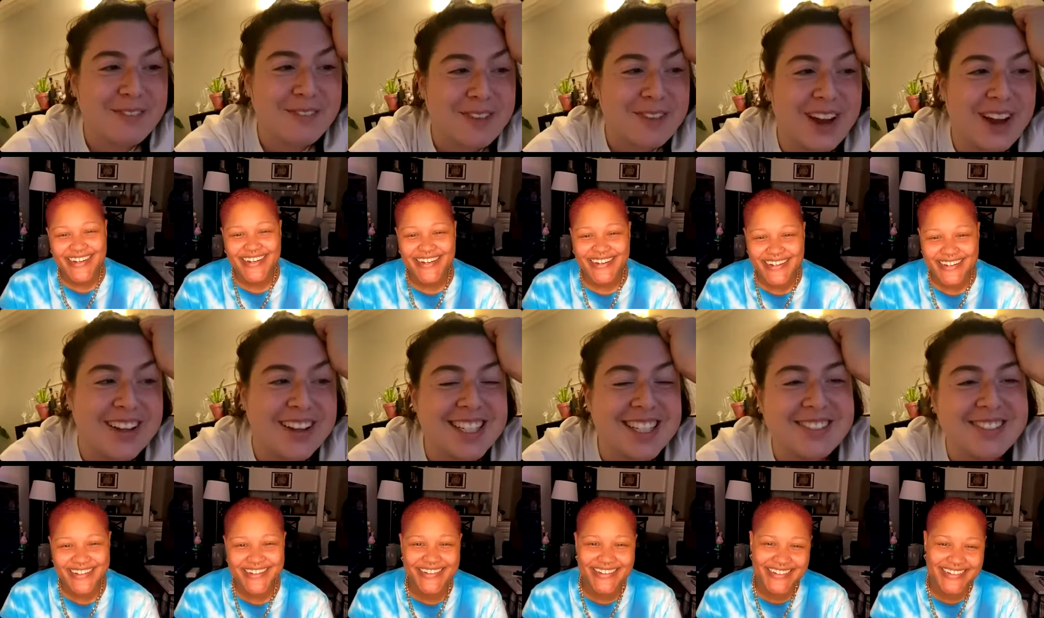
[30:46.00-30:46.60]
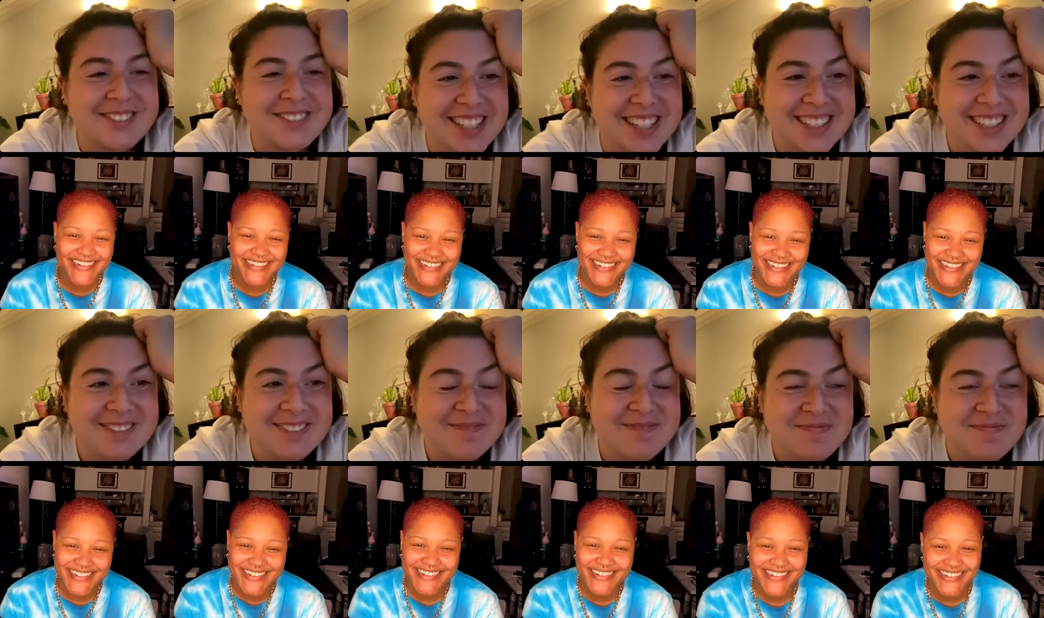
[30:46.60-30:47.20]
Speaker 1: we all need to
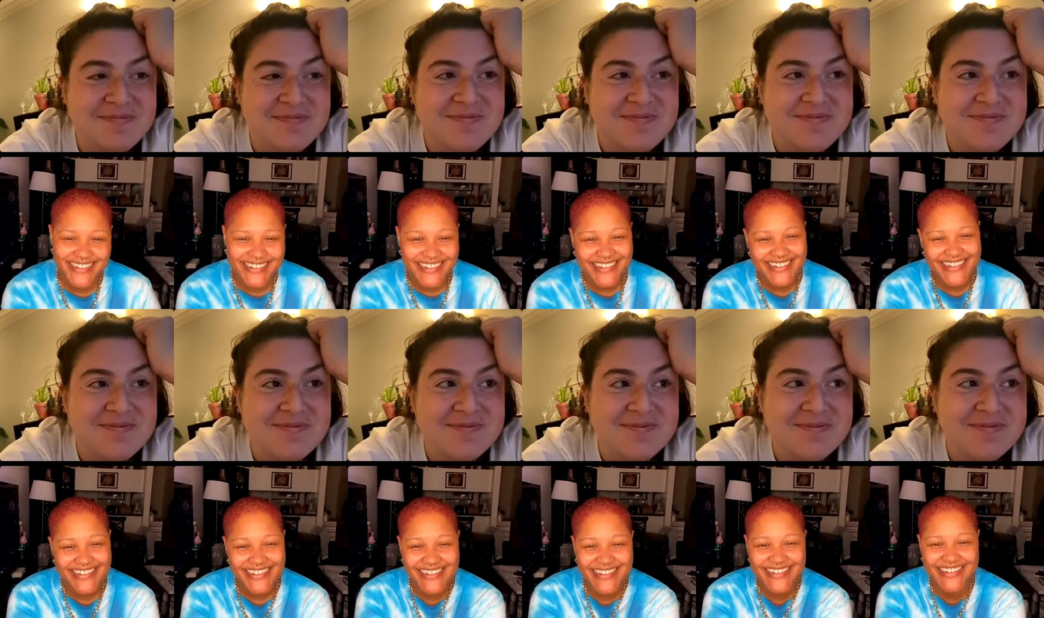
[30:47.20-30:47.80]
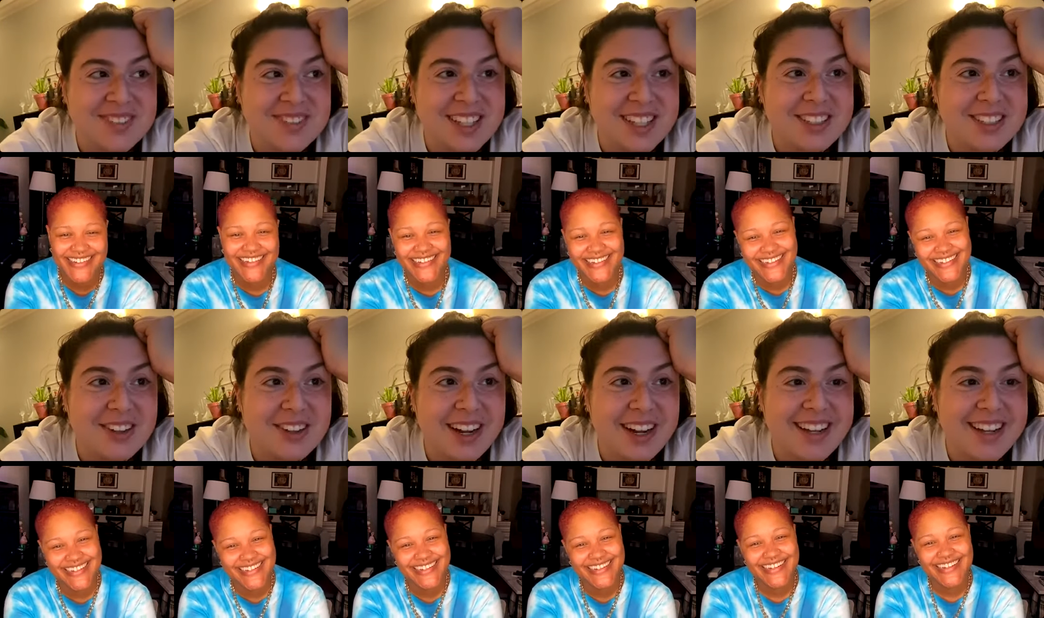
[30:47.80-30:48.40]
win. That's
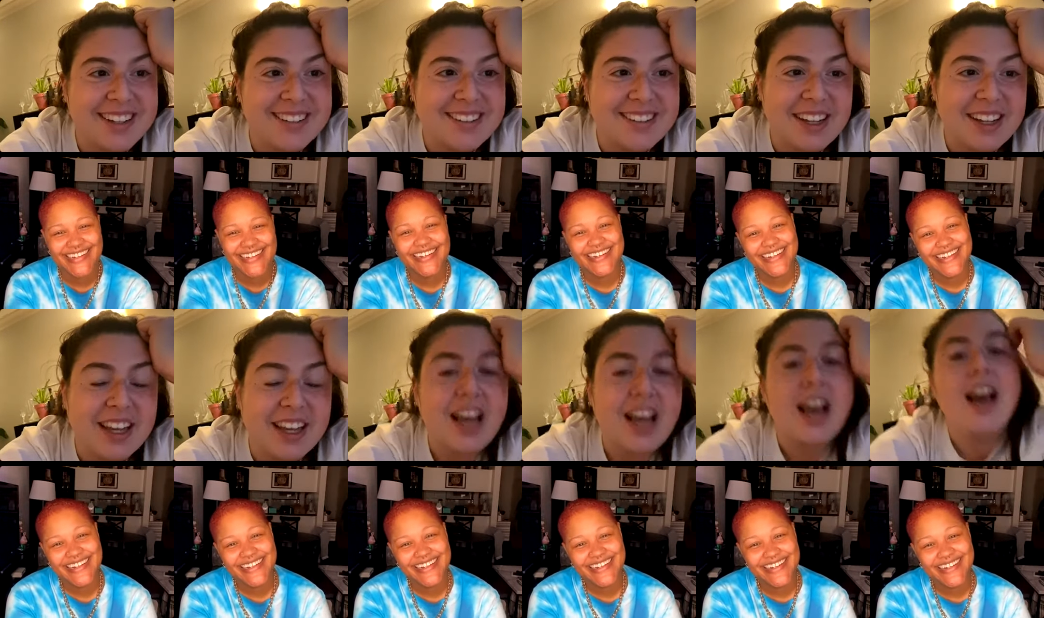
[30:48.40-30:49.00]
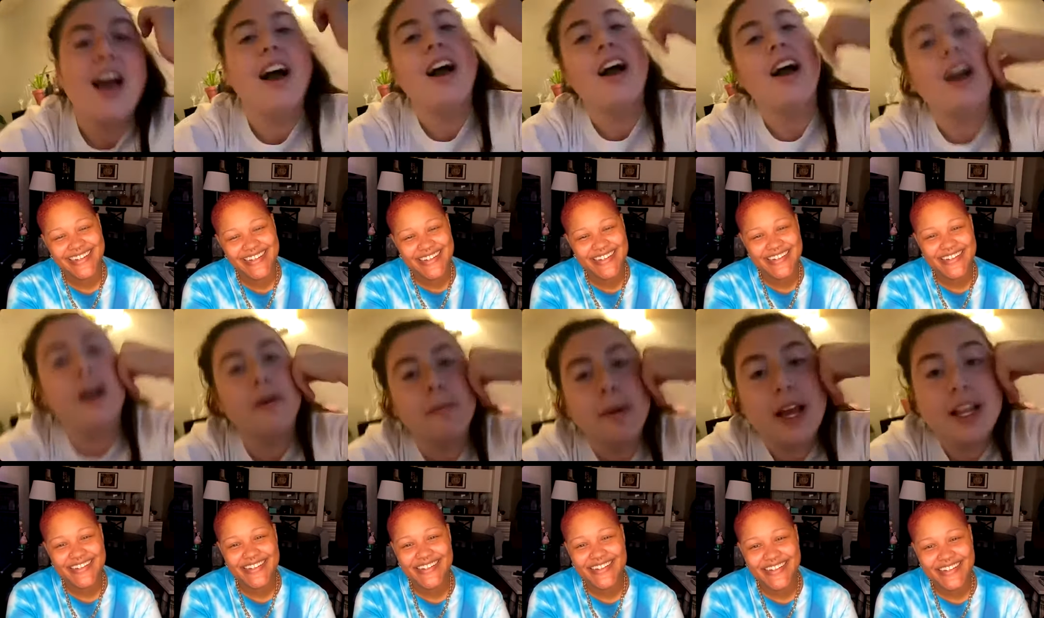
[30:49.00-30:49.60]
great.
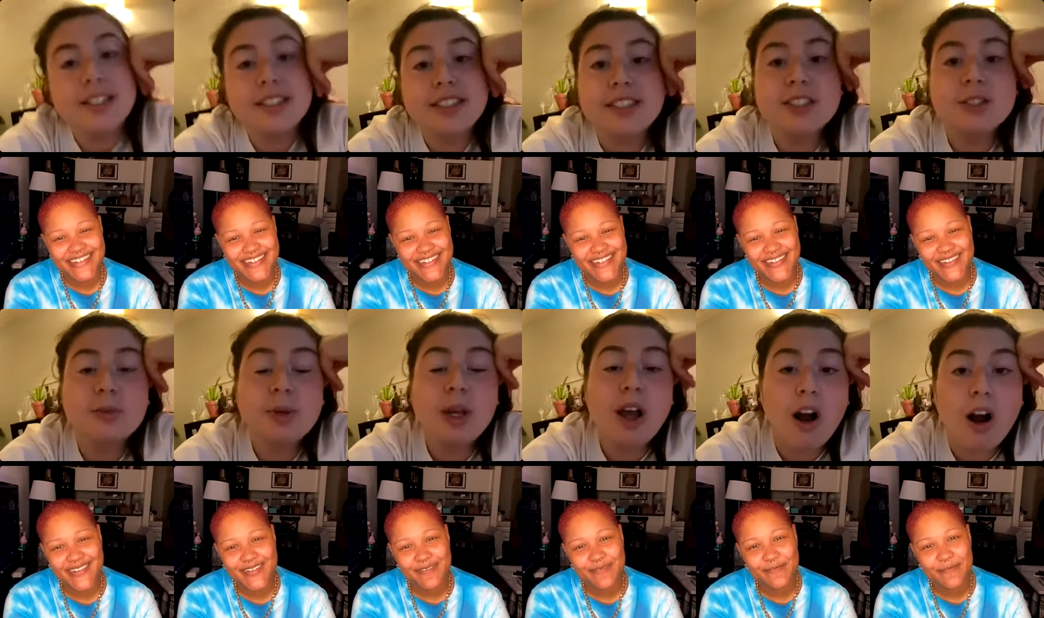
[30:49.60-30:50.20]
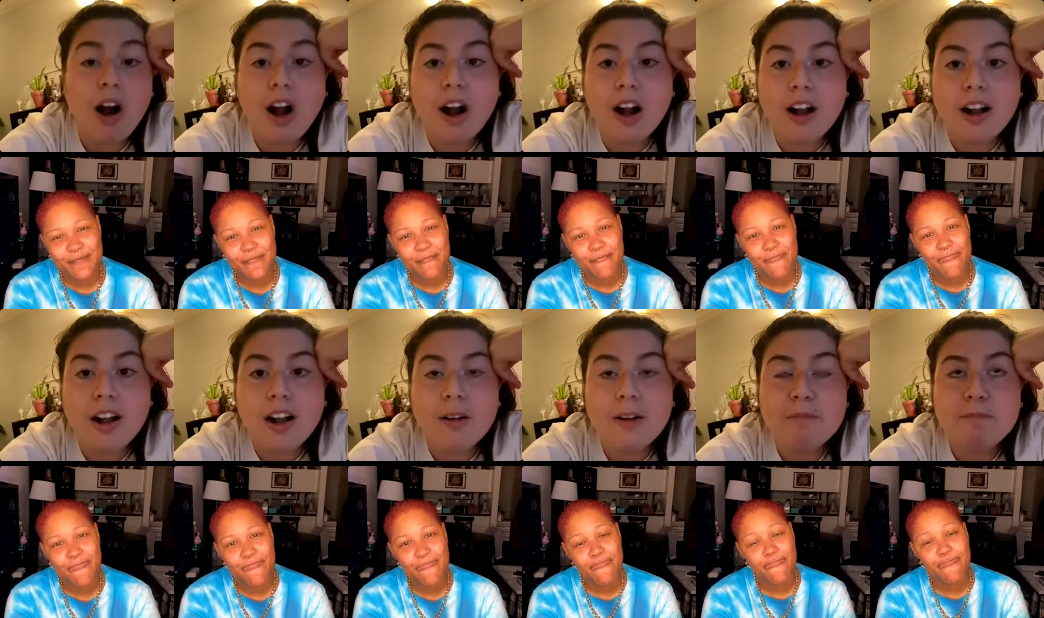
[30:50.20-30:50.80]
Um, and since we
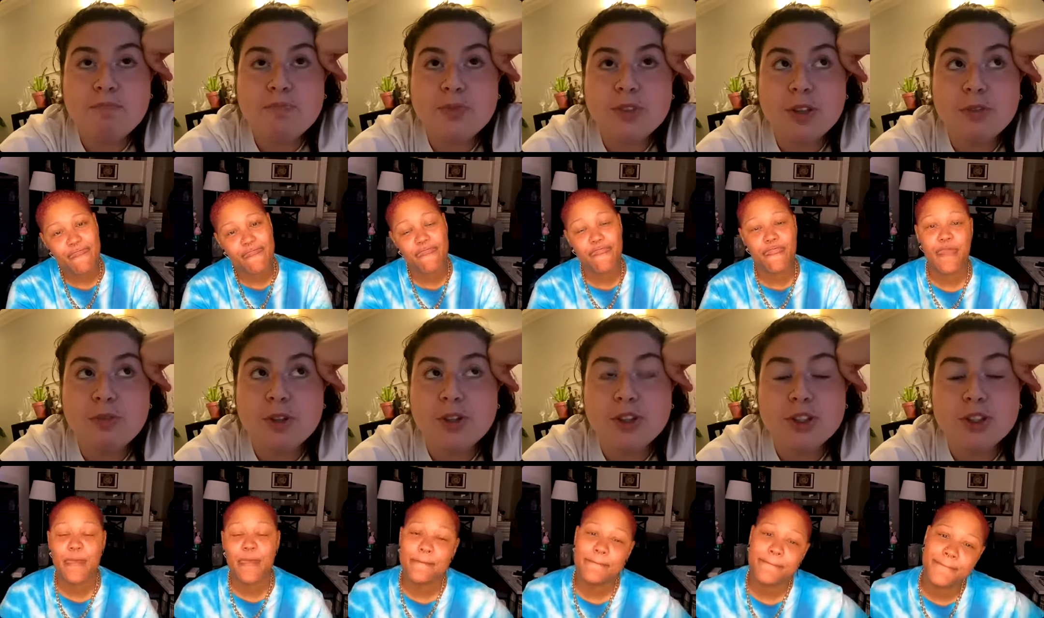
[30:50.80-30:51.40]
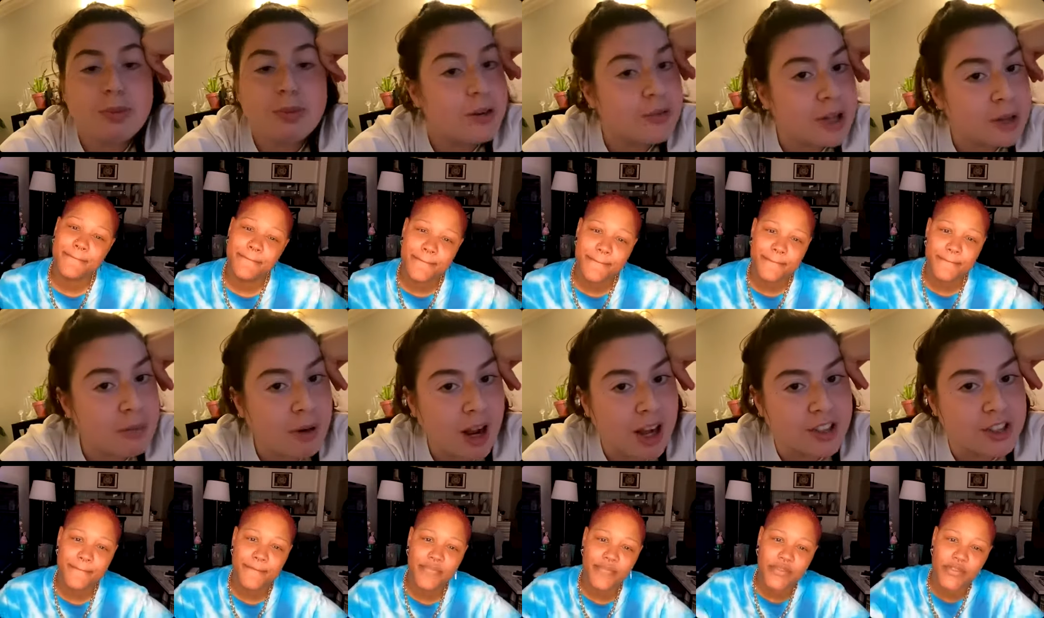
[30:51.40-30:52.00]
are The Future Perfect
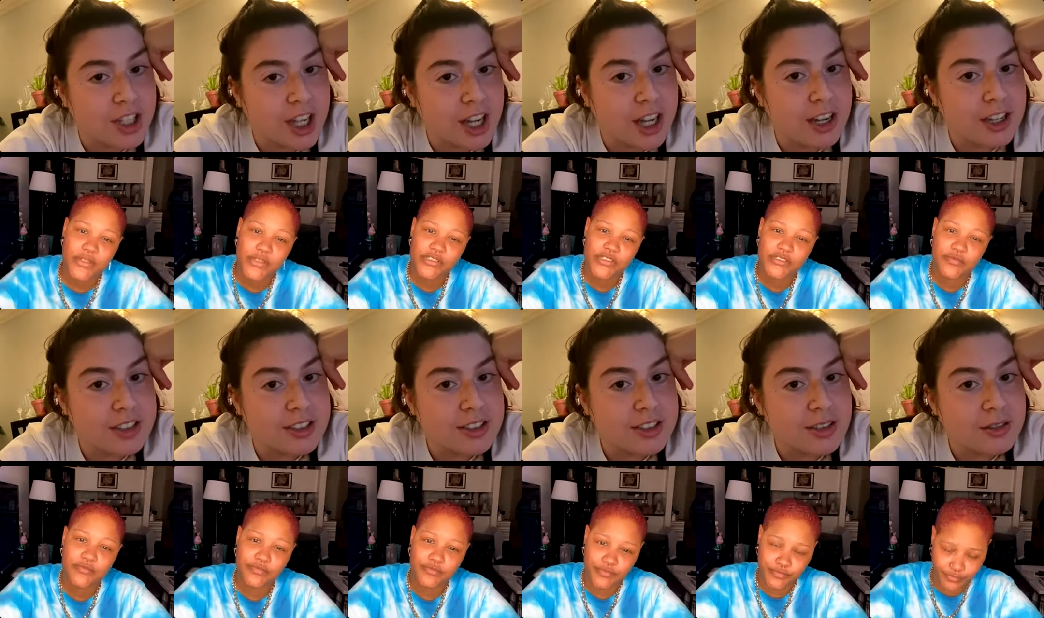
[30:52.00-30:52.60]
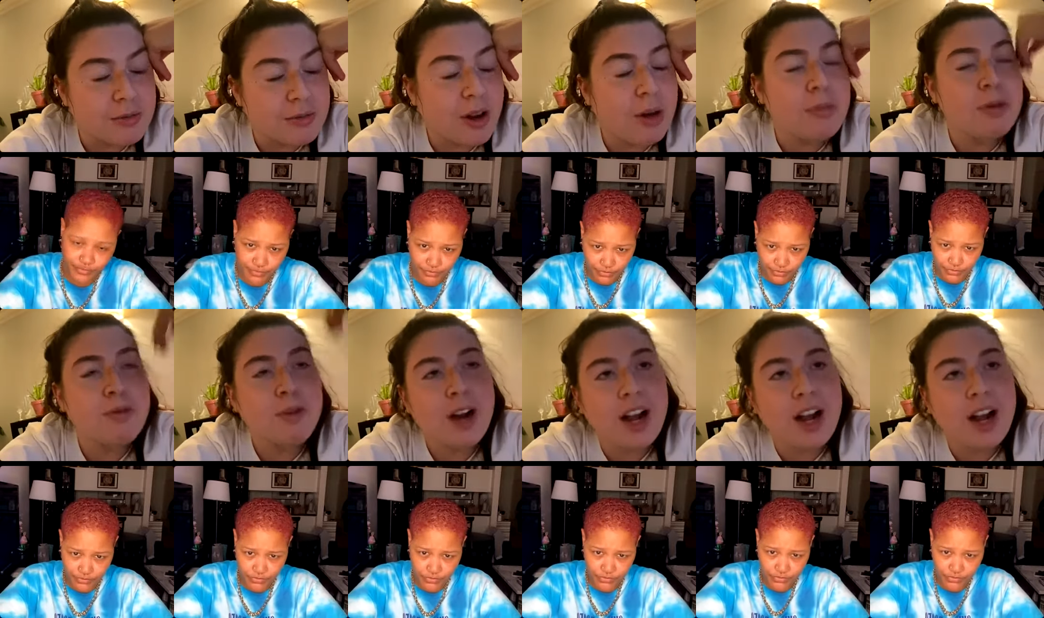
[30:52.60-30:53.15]
Project. Well, before I